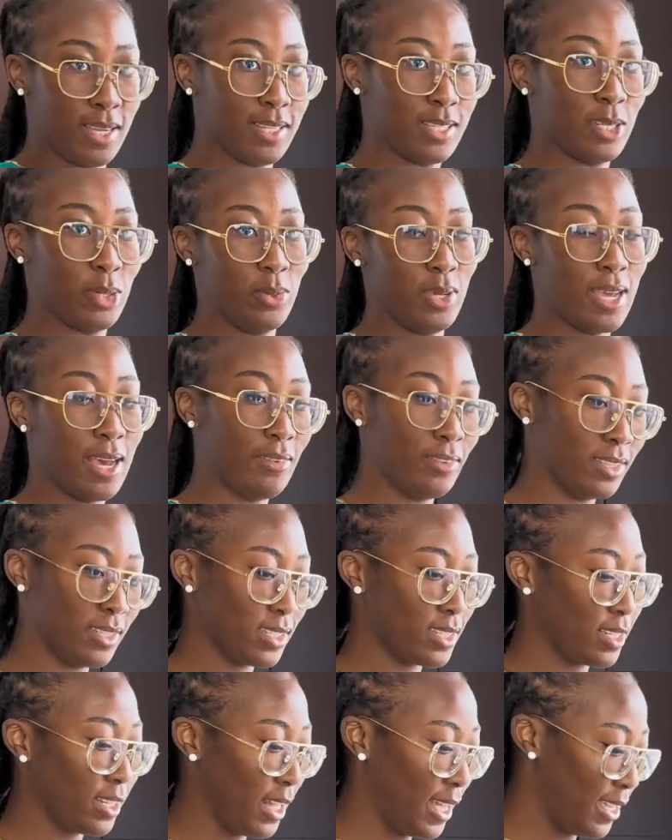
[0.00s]
so we have
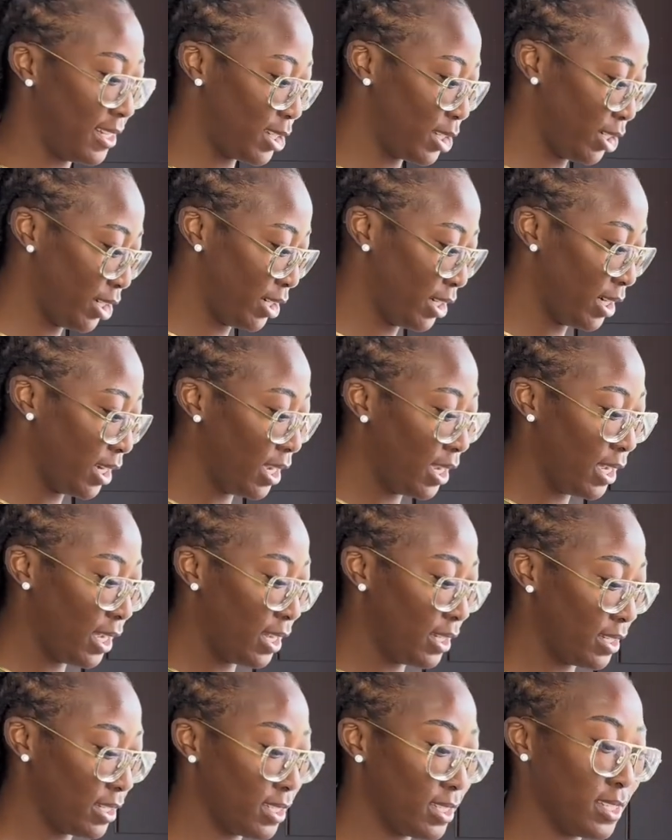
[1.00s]
this slicer.
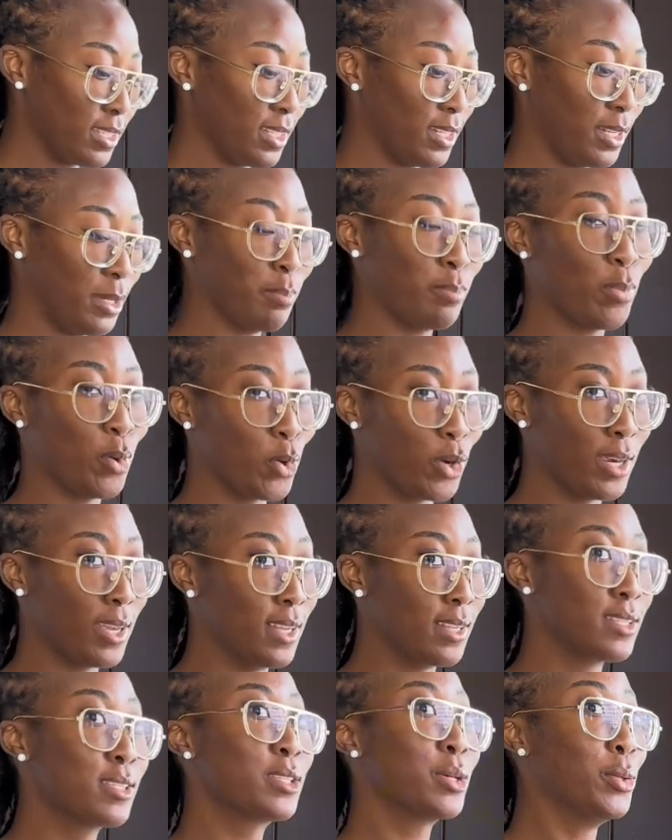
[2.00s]
This is an
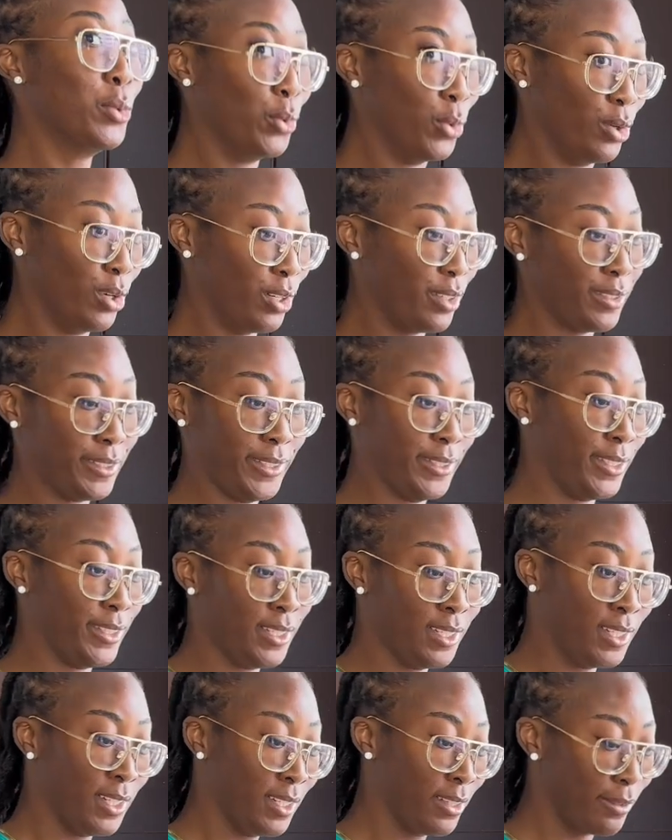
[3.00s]
important tool
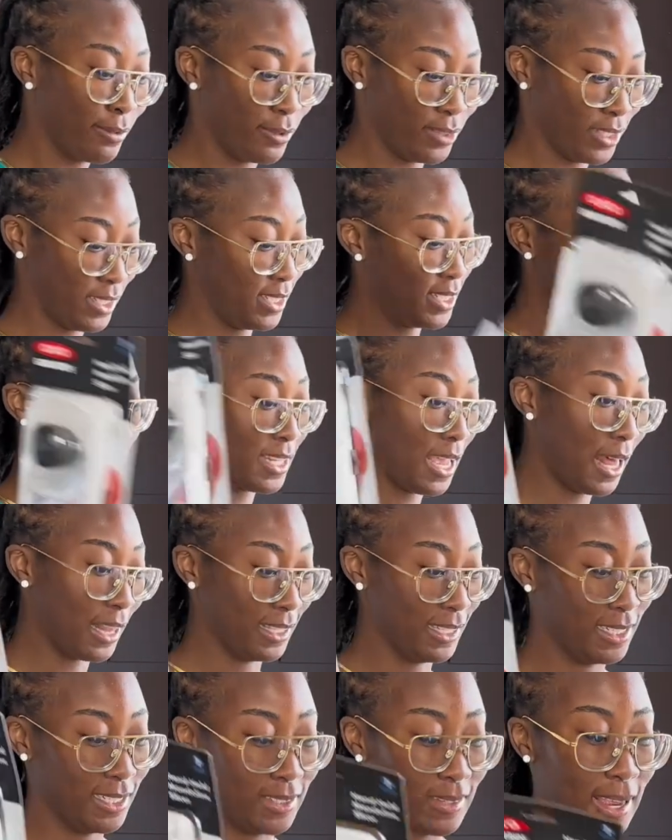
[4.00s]
for this
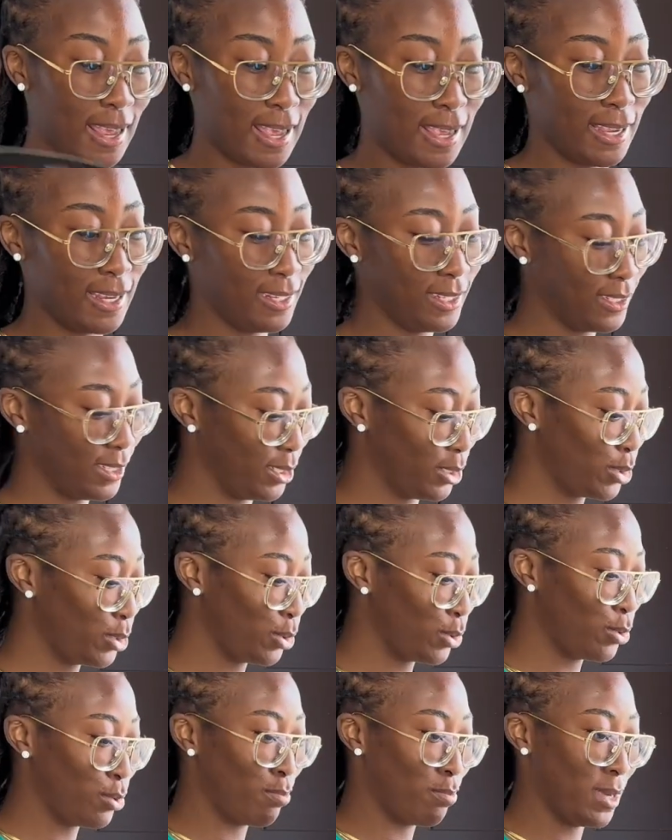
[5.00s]
salad, okay? The
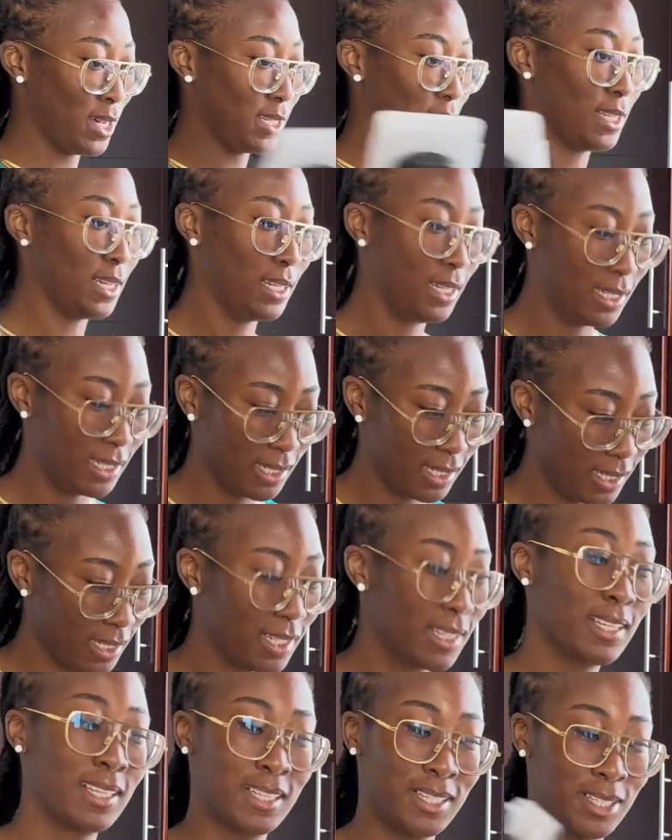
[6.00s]
cucumber salad,
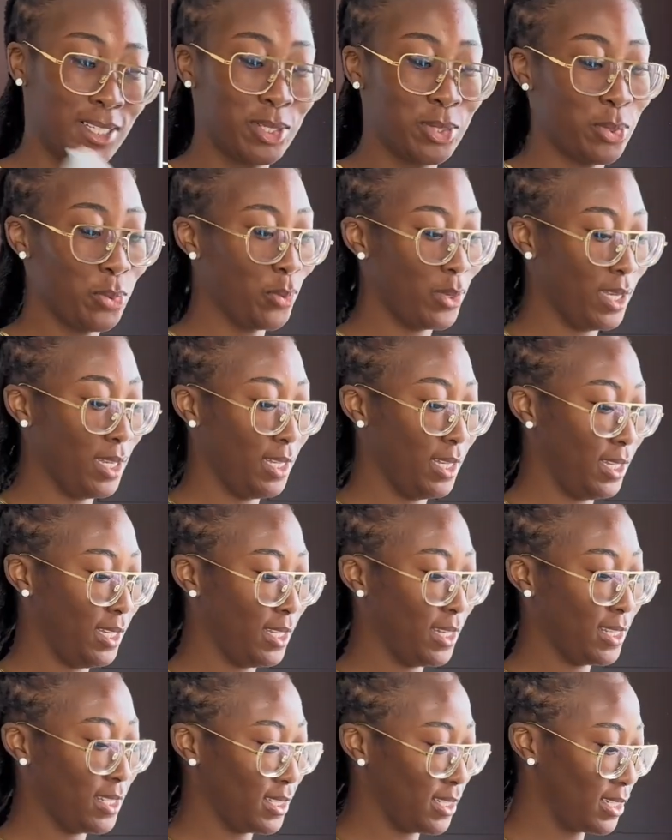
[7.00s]
we
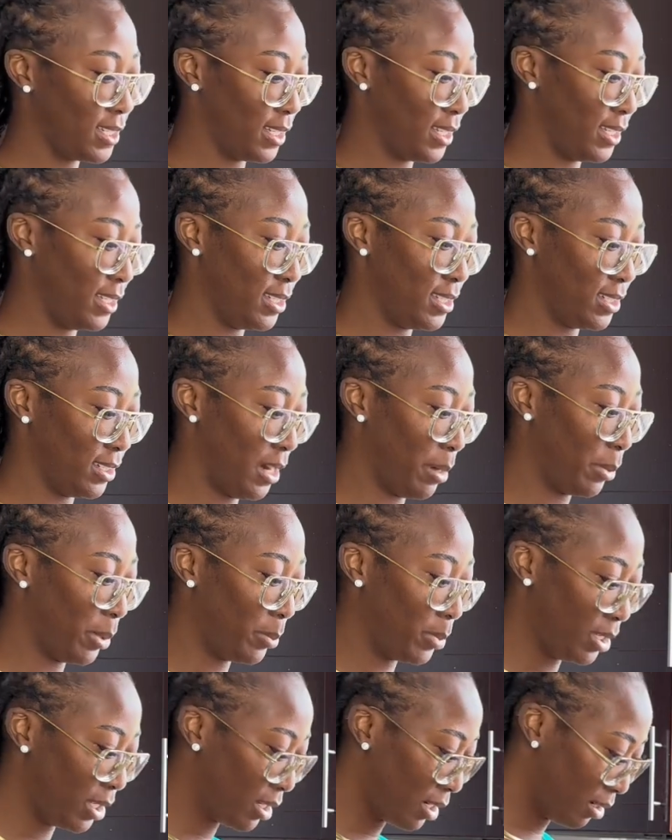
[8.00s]
need the slicer. I'm gonna
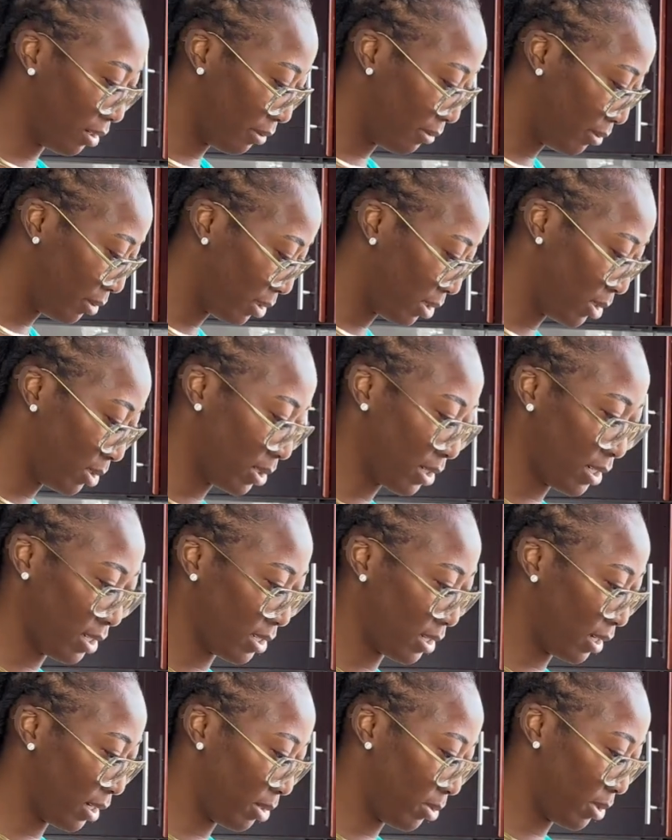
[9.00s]
be careful though,
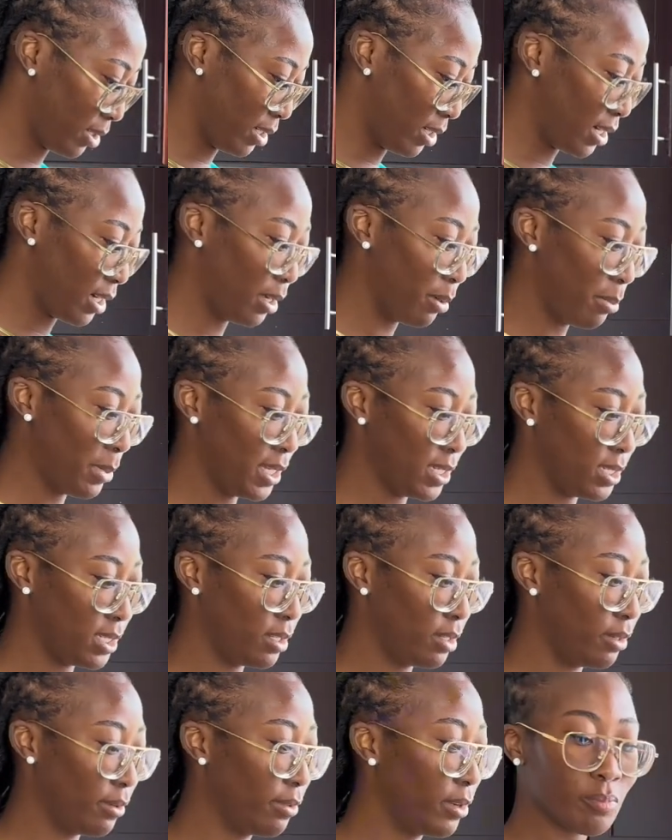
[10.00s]
because I don't want to cut
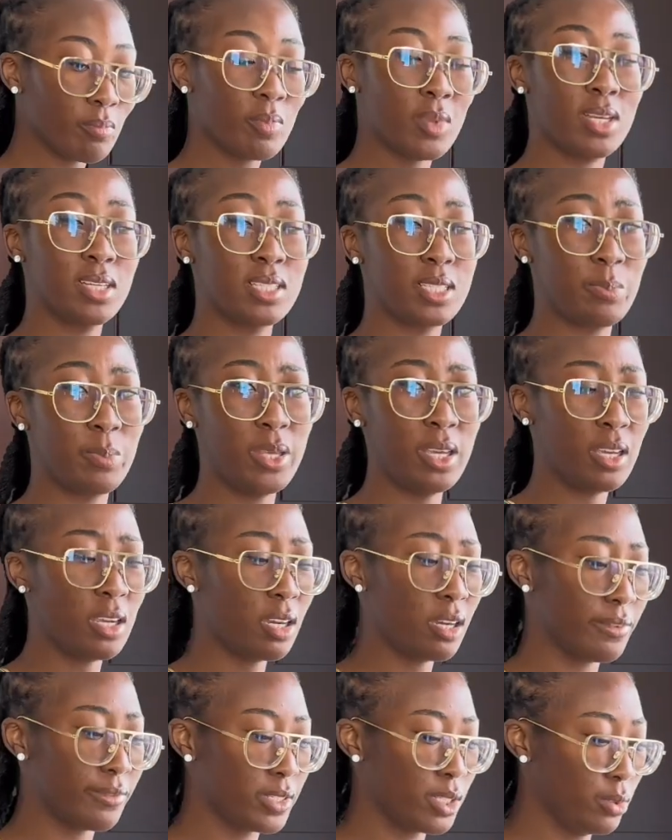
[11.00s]
myself. Speaking
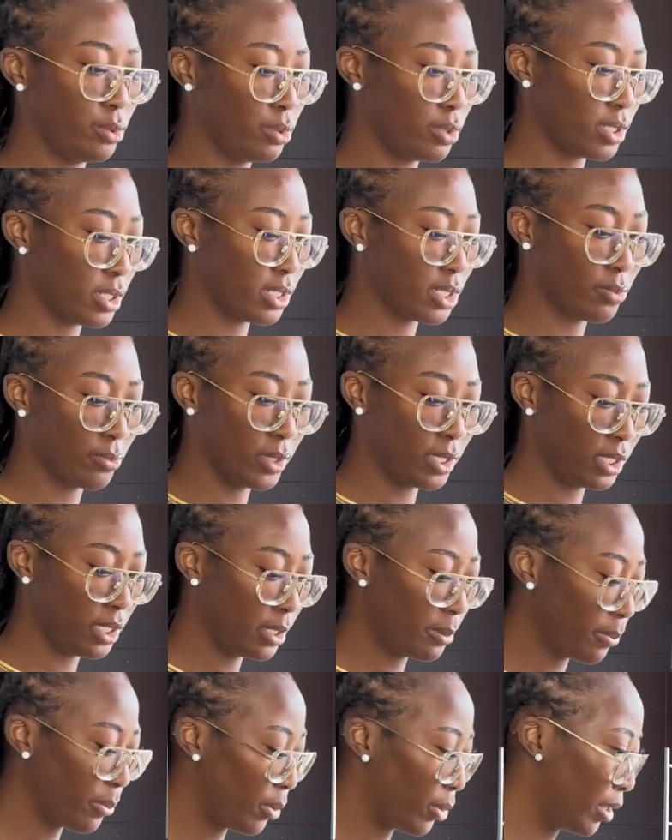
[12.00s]
of tools, it's really
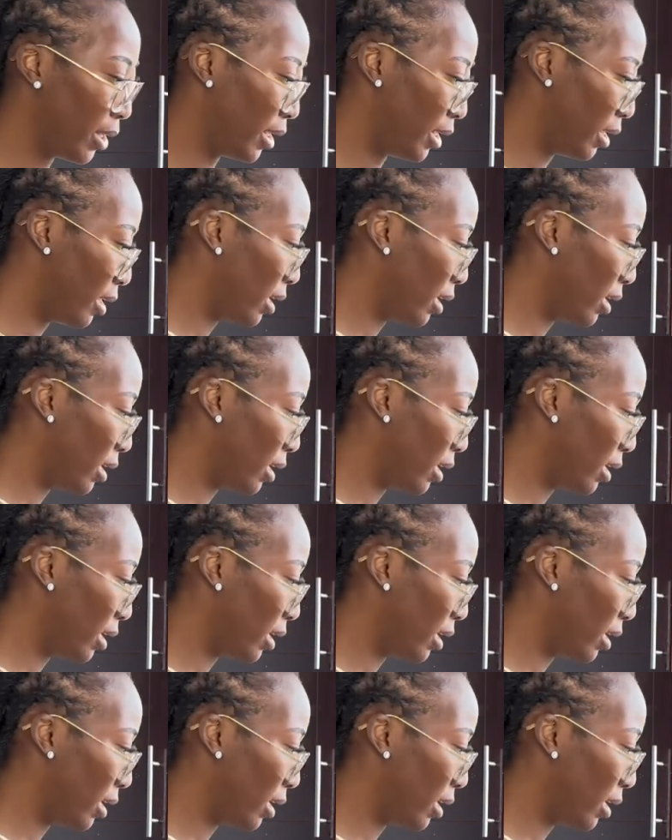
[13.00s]
important